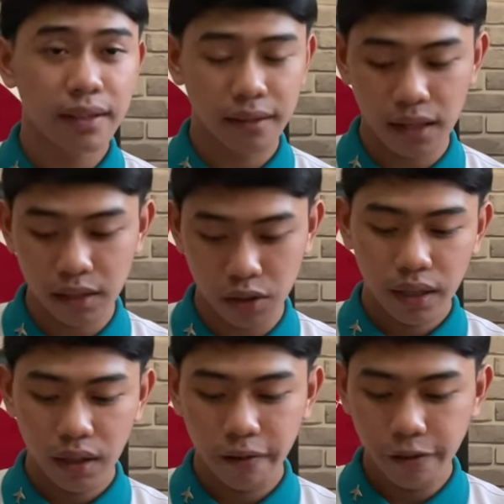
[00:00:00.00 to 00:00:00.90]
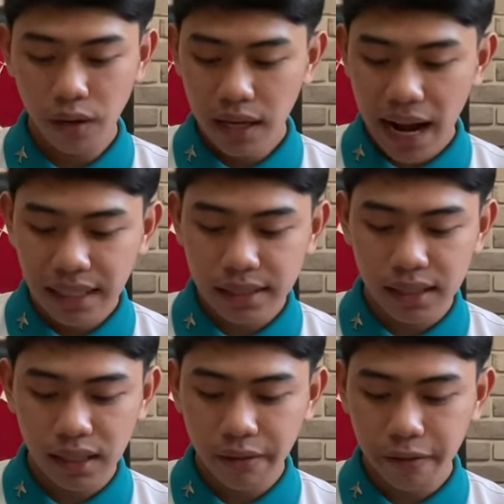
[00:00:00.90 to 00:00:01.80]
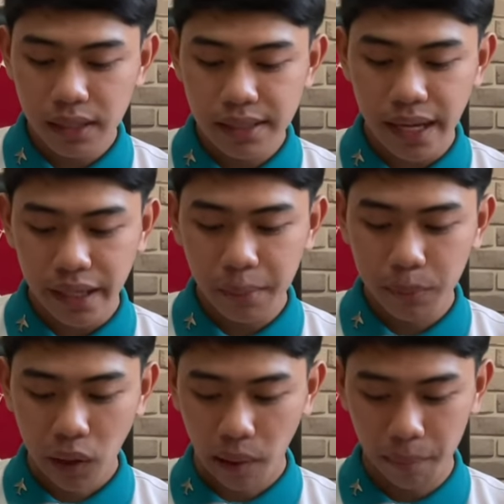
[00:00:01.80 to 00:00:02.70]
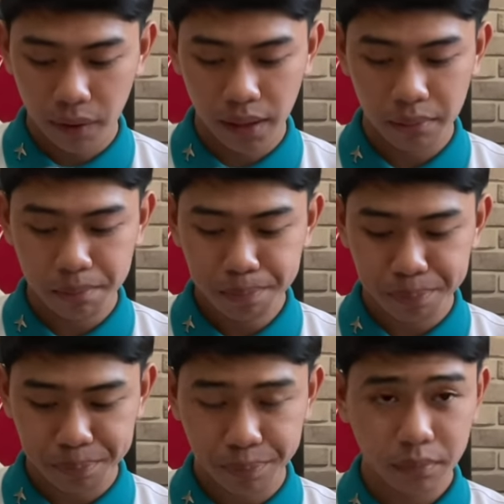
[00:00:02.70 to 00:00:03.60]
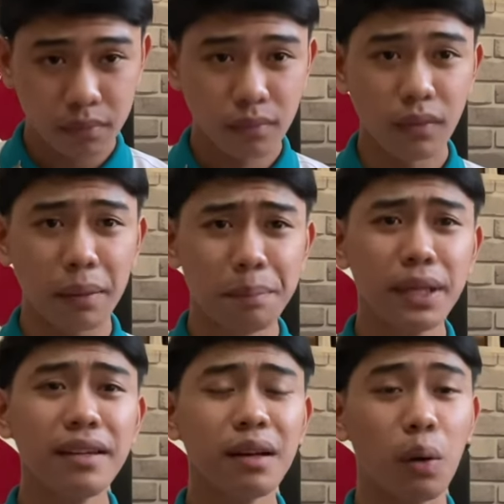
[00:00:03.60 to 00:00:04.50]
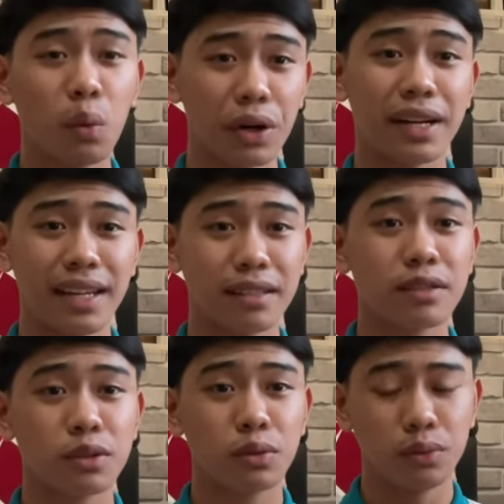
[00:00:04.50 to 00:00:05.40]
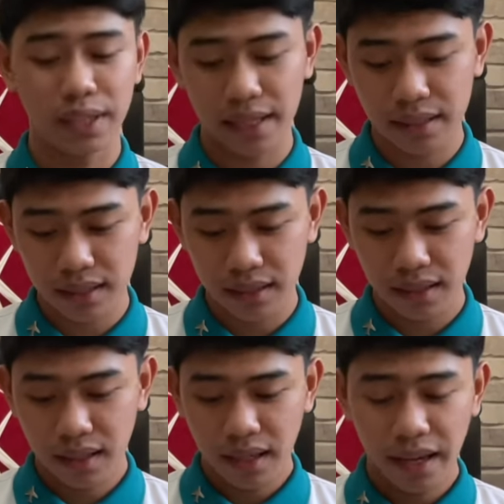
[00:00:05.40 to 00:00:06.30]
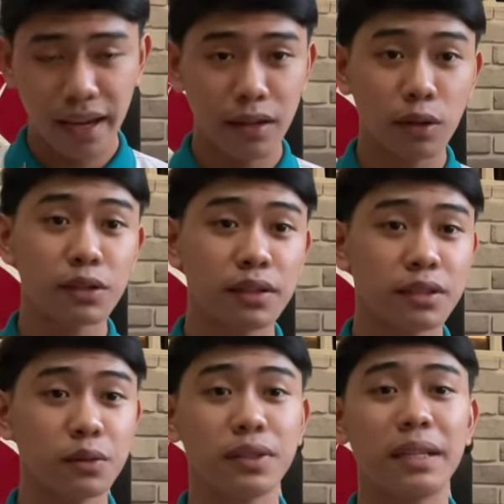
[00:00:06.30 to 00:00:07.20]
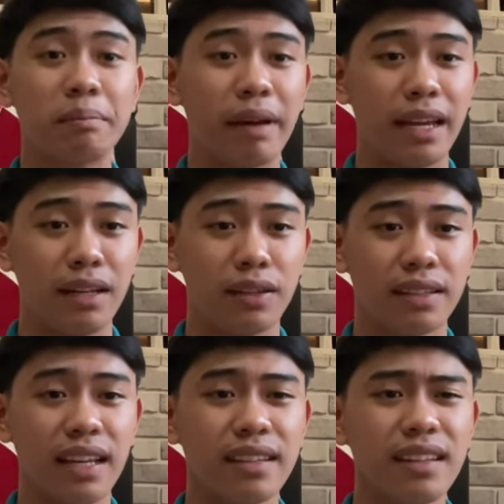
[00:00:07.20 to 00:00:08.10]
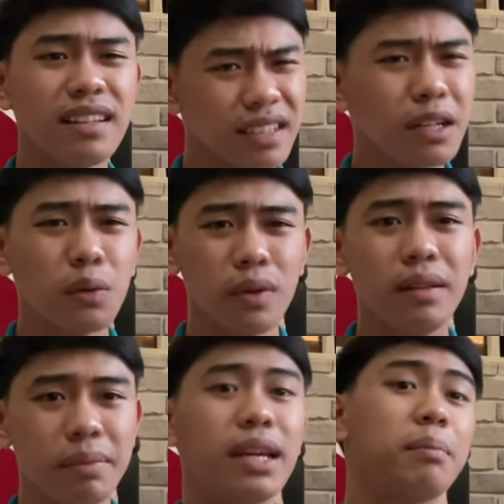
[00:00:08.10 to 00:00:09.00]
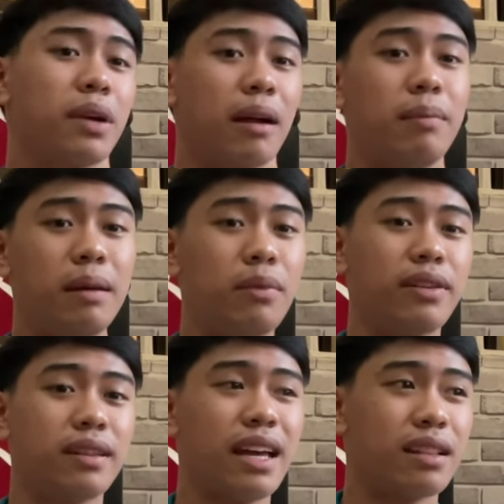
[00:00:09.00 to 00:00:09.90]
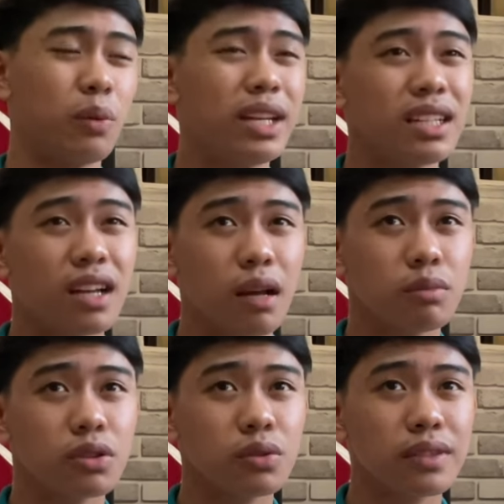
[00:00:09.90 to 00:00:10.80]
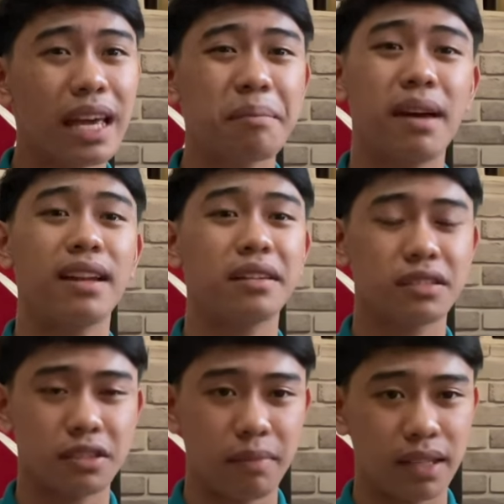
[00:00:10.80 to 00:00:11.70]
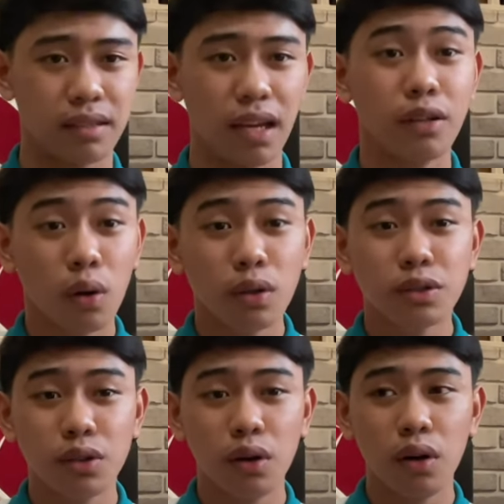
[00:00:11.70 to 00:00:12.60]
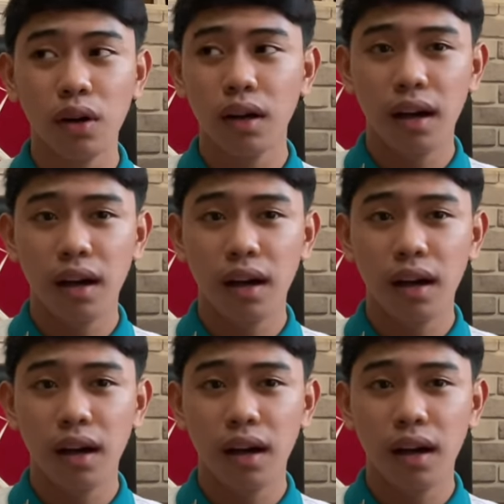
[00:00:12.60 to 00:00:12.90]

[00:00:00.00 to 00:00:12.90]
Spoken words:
Thank you. If you're asking if there's any problem being a working student and also a student pilot, I think there will be a problem on that when it comes to time management and also